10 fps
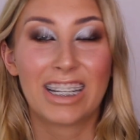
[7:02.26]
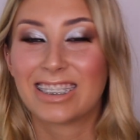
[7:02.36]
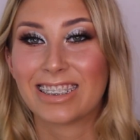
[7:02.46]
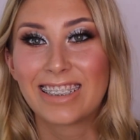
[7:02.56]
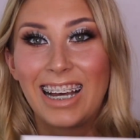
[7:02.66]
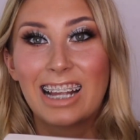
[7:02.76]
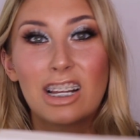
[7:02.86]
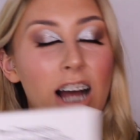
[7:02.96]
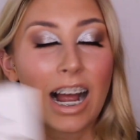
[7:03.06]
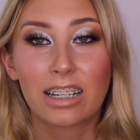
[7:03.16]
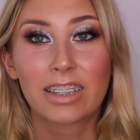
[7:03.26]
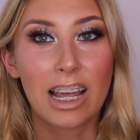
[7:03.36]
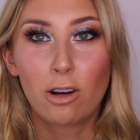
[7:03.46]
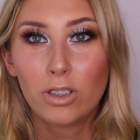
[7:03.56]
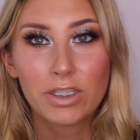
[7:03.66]
It's just like,
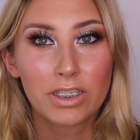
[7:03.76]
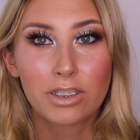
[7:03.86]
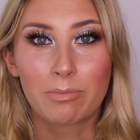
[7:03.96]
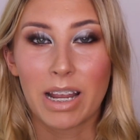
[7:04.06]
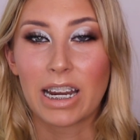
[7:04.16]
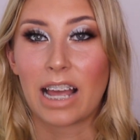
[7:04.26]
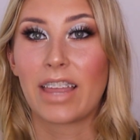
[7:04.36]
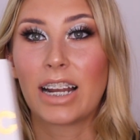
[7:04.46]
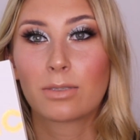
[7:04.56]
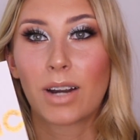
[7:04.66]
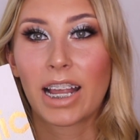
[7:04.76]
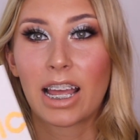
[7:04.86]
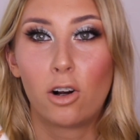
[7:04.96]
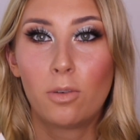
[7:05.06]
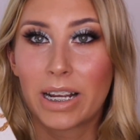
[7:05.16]
they're all on social media. That is where I
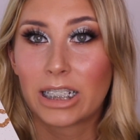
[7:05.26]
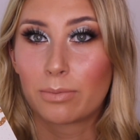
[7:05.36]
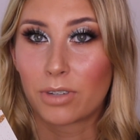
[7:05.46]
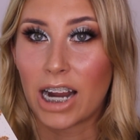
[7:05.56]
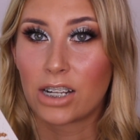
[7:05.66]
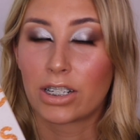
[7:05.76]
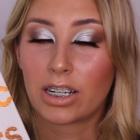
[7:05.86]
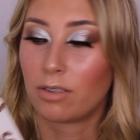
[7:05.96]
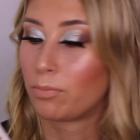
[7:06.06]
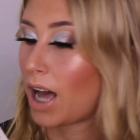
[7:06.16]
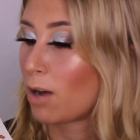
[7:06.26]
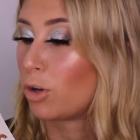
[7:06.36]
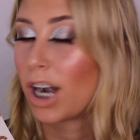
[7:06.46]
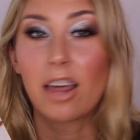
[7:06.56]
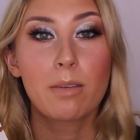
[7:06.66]
get all my inspiration by
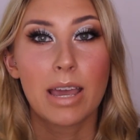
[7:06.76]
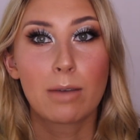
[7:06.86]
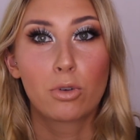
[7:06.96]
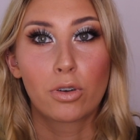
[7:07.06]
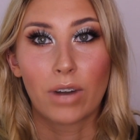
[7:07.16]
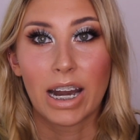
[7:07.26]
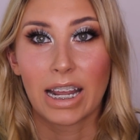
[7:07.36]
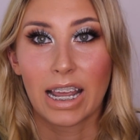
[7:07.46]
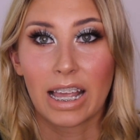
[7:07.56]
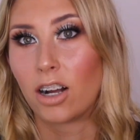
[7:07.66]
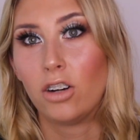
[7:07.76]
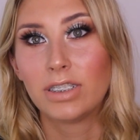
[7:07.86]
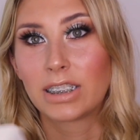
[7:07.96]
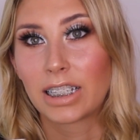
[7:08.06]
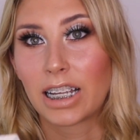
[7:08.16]
what other people are reading.
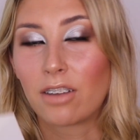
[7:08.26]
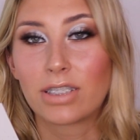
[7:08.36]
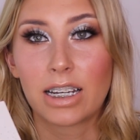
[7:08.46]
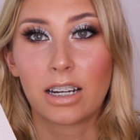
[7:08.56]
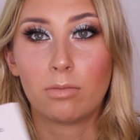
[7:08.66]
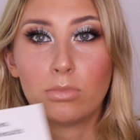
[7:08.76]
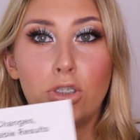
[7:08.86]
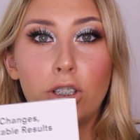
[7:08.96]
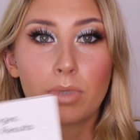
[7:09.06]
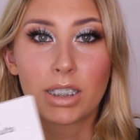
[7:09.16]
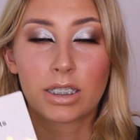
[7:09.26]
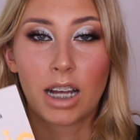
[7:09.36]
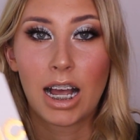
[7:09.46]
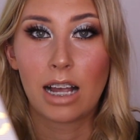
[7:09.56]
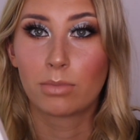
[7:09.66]
Obviously, I've seen it numerous
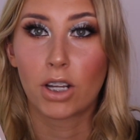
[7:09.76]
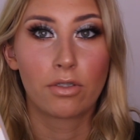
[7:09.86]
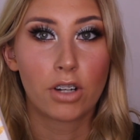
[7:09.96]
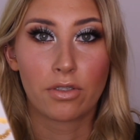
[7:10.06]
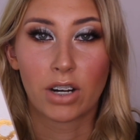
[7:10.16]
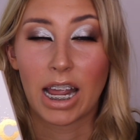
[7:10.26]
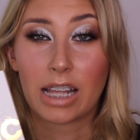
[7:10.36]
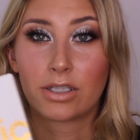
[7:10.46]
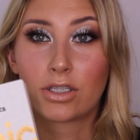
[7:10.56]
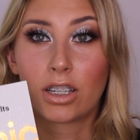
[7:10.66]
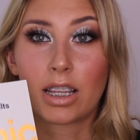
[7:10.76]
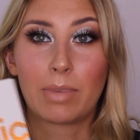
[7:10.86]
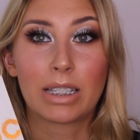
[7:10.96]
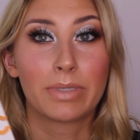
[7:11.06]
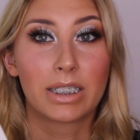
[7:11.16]
times over and over again, so there
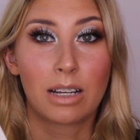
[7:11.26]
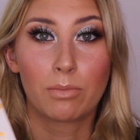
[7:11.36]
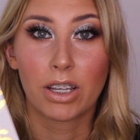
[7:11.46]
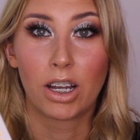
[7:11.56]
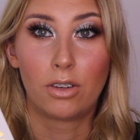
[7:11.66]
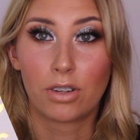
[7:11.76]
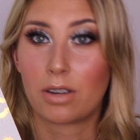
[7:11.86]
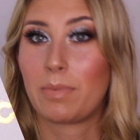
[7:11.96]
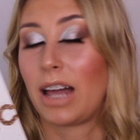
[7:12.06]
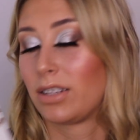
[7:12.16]
must be something going on about